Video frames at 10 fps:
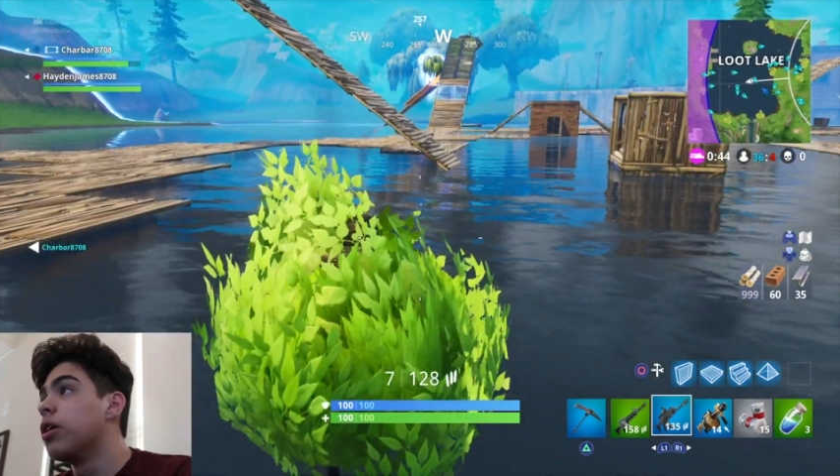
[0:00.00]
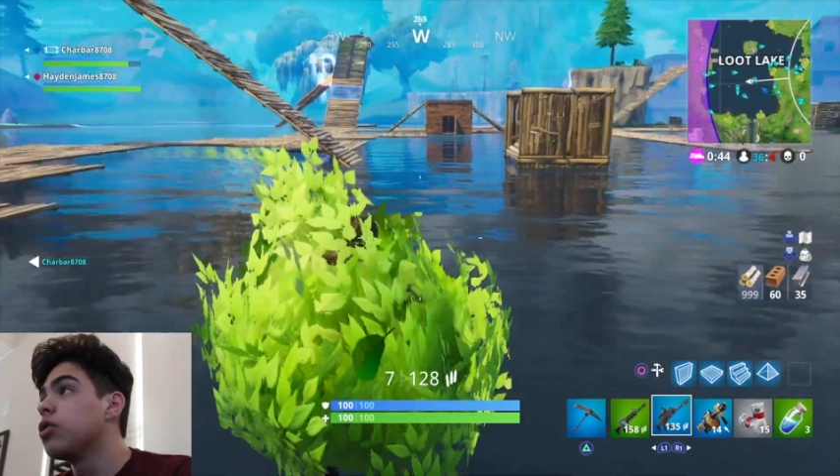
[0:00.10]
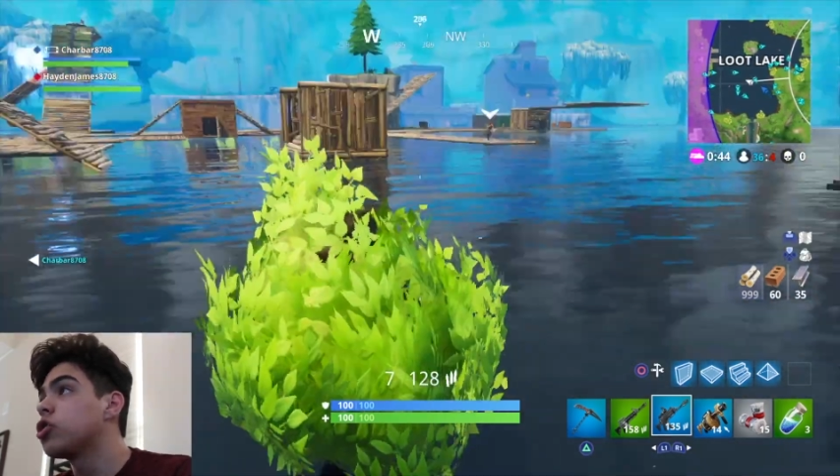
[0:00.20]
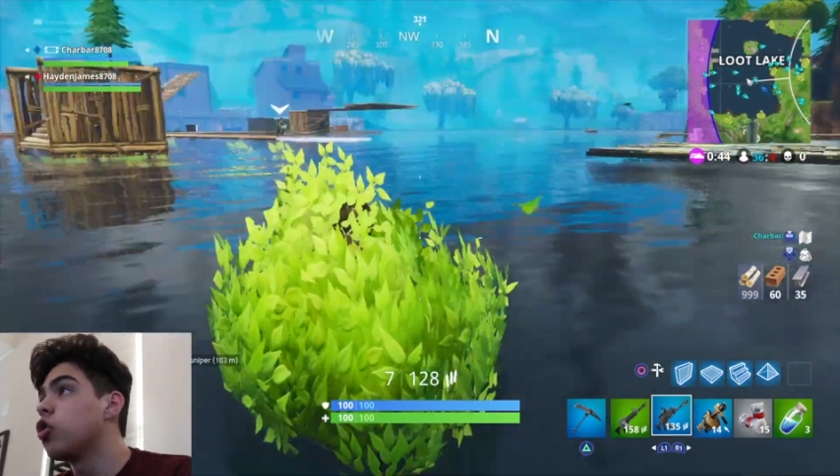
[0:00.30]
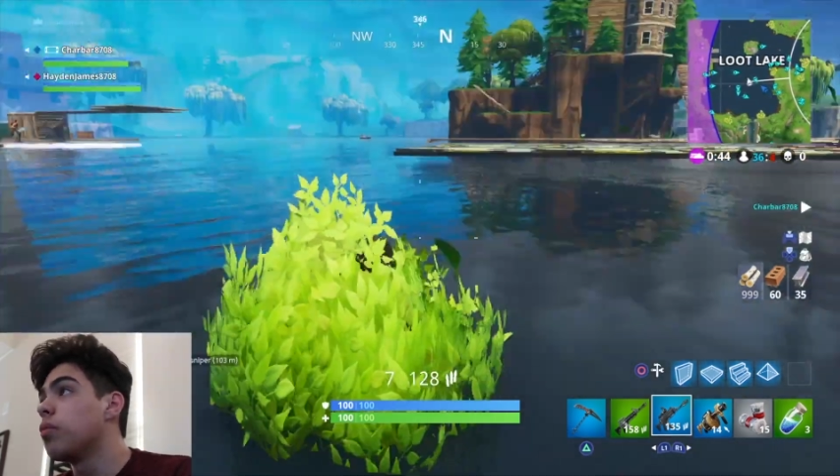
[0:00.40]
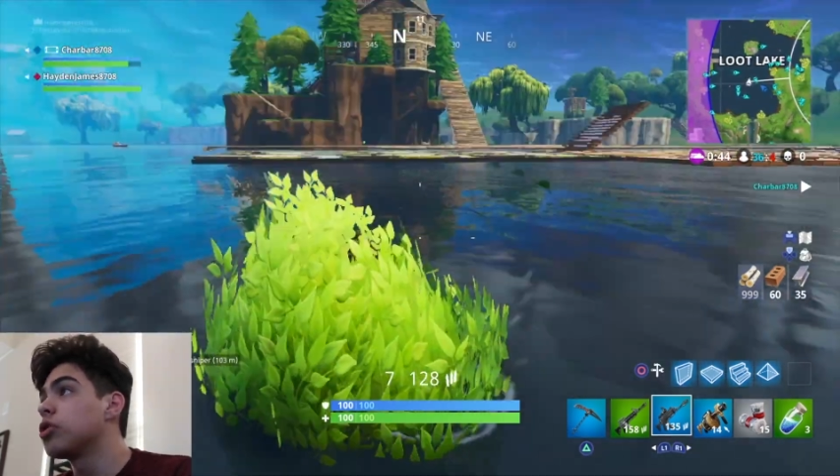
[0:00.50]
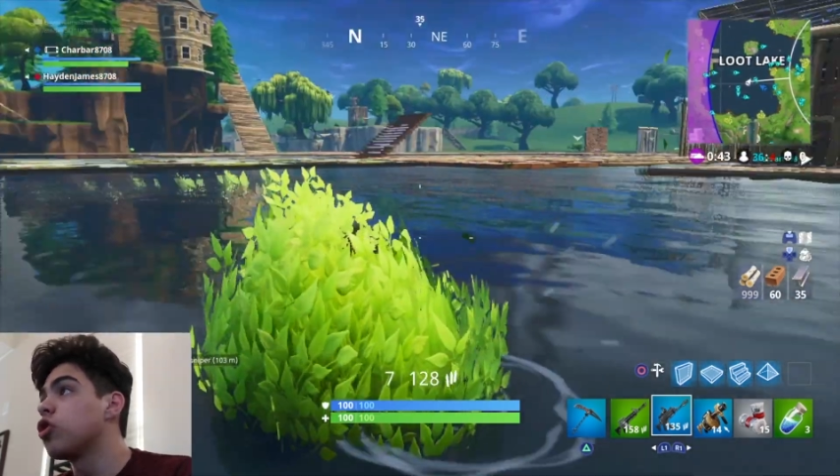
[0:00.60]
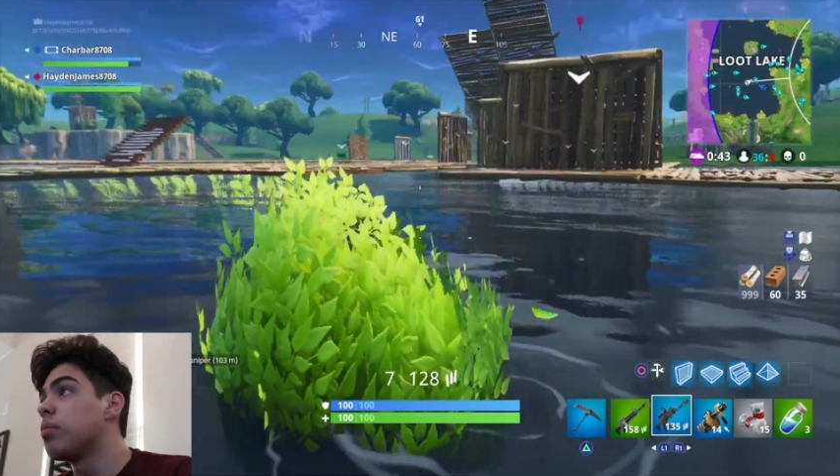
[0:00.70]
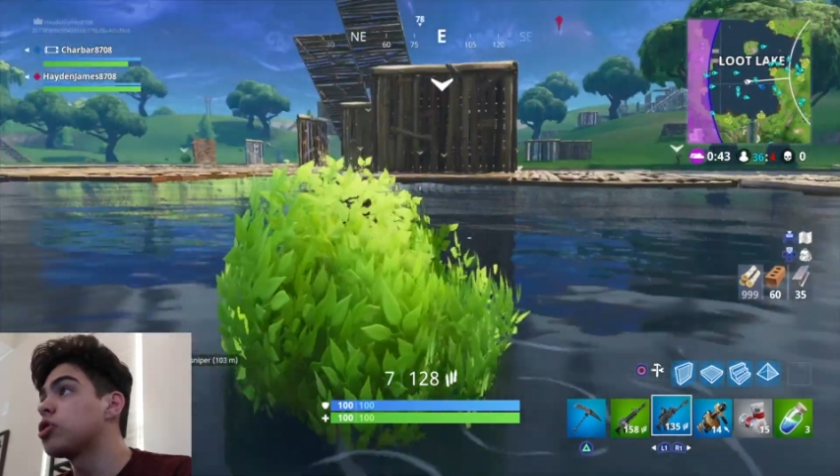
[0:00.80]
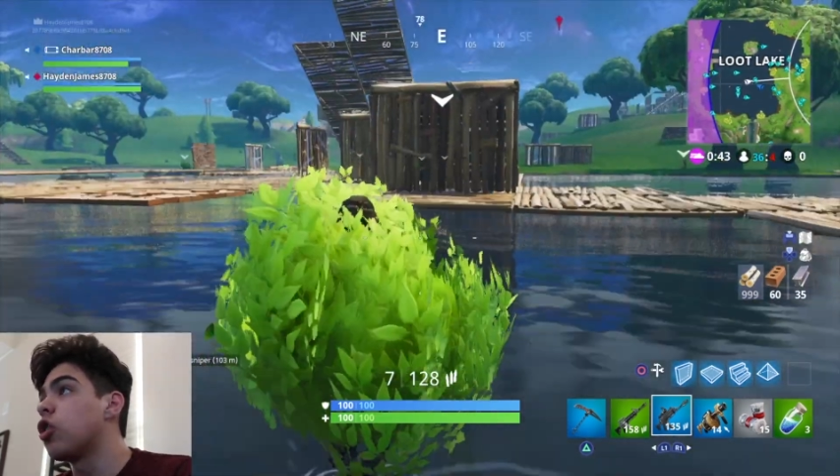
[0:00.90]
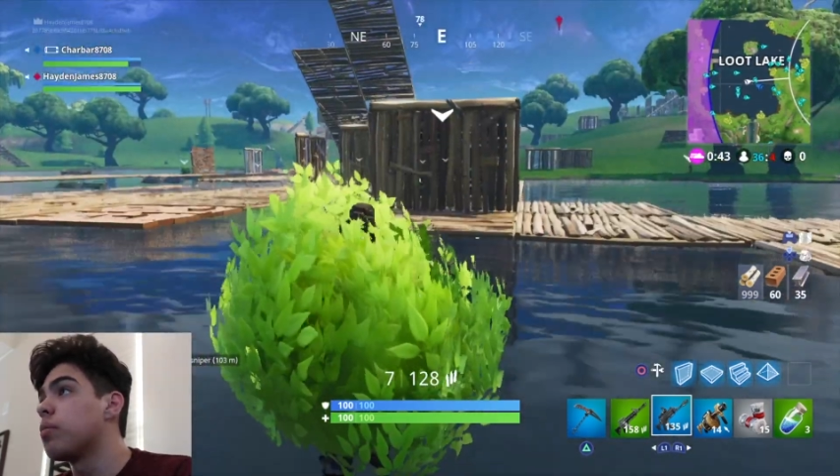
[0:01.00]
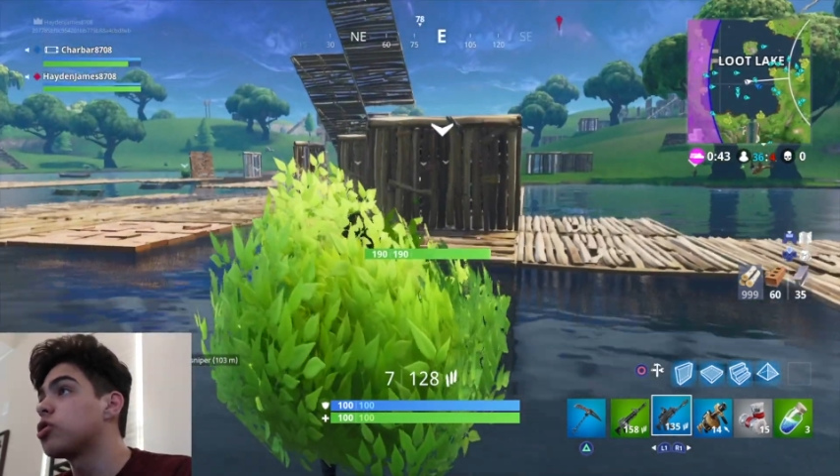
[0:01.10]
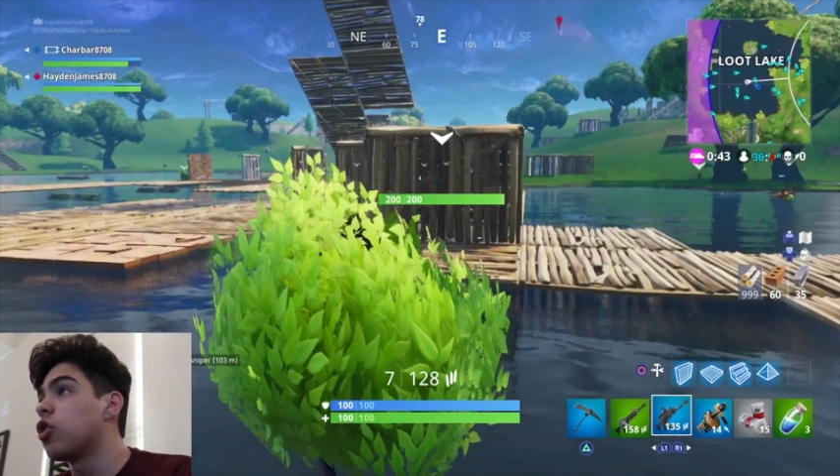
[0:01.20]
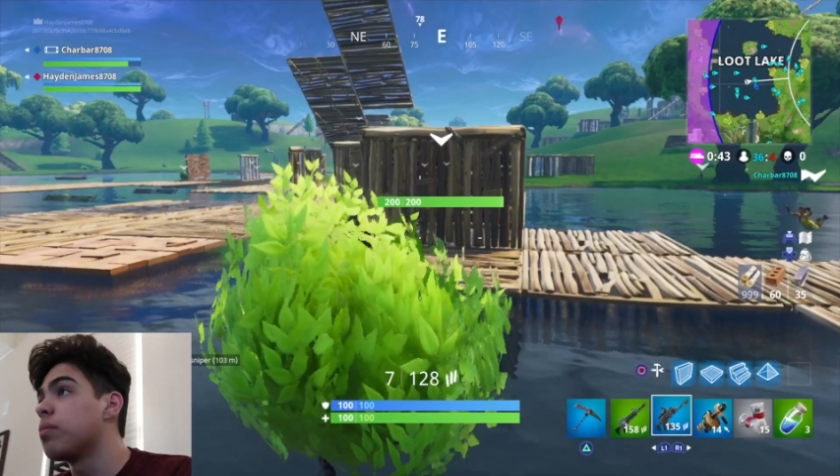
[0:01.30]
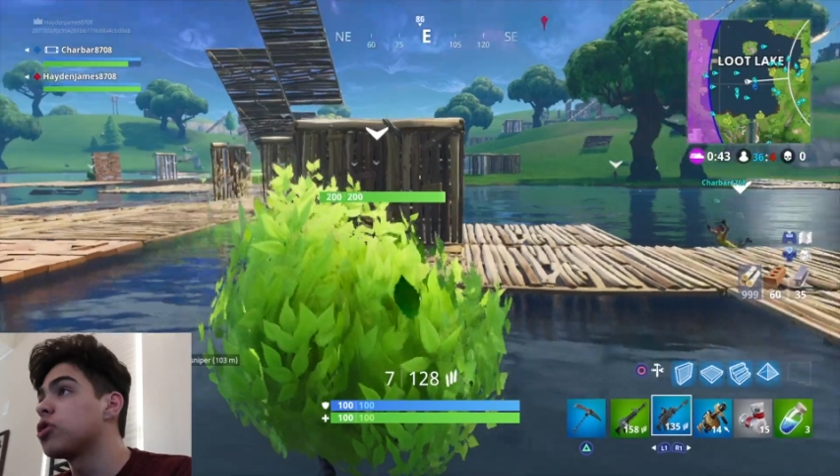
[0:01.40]
The storm! The storm! The storm! The
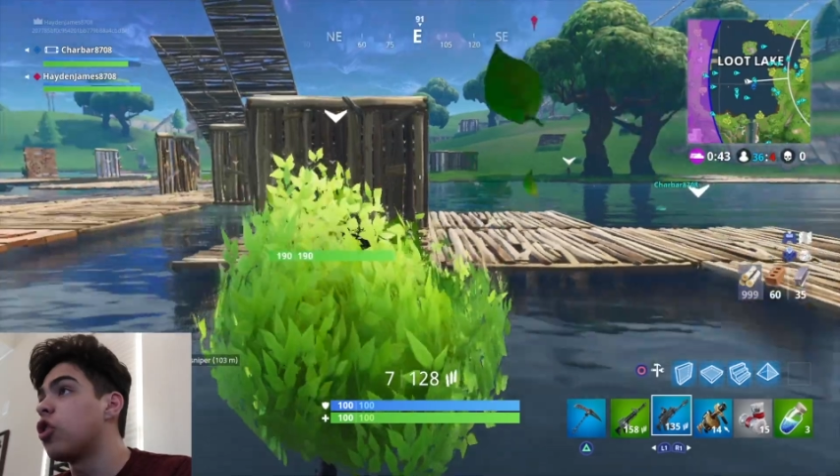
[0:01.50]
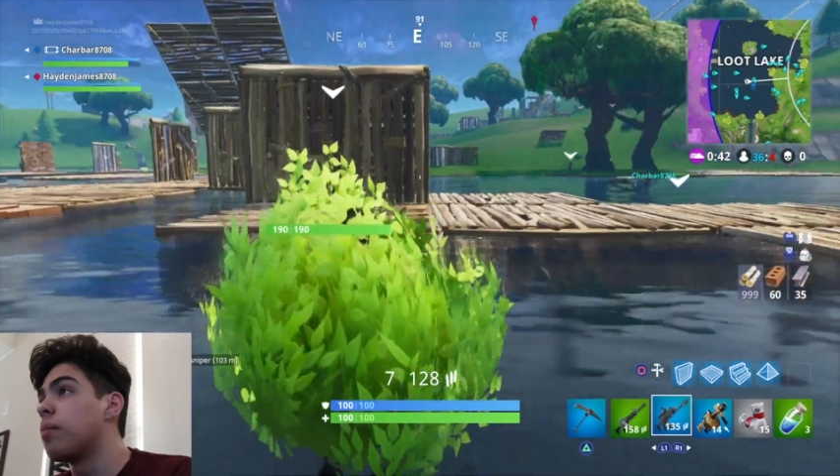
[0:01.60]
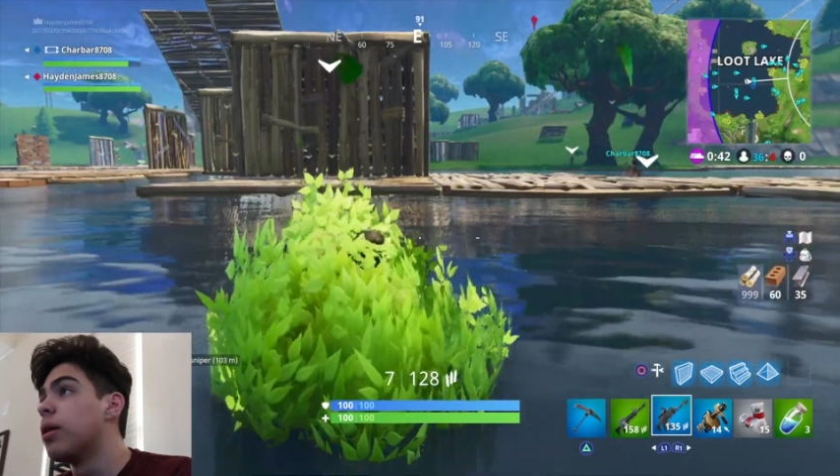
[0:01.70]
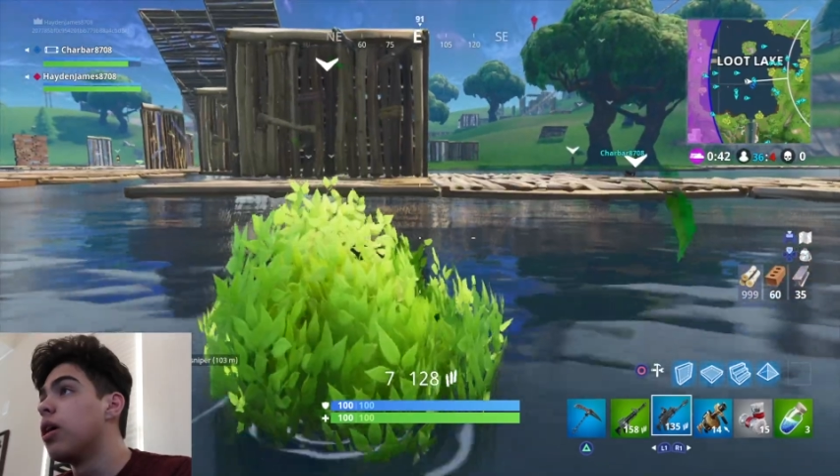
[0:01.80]
storm! The storm!